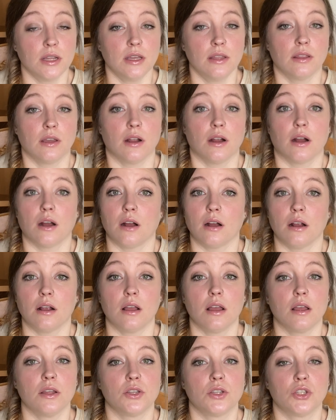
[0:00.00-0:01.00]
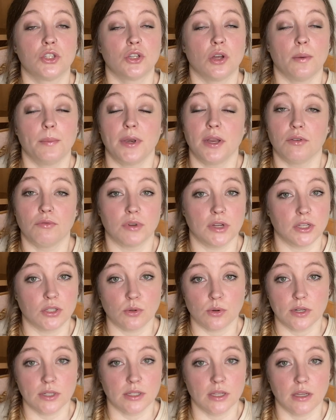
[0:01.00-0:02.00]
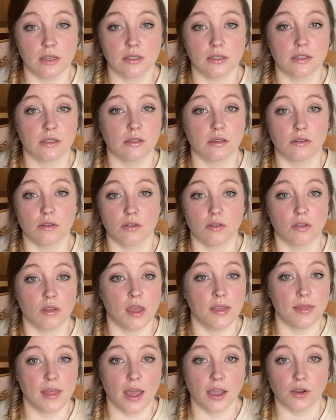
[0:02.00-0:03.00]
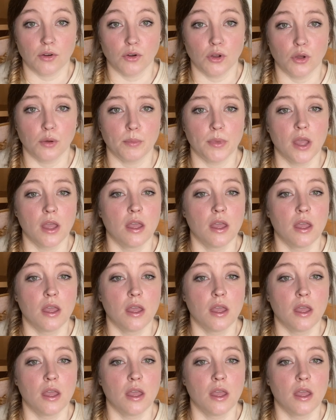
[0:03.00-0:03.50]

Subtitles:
There are so many resources in that group.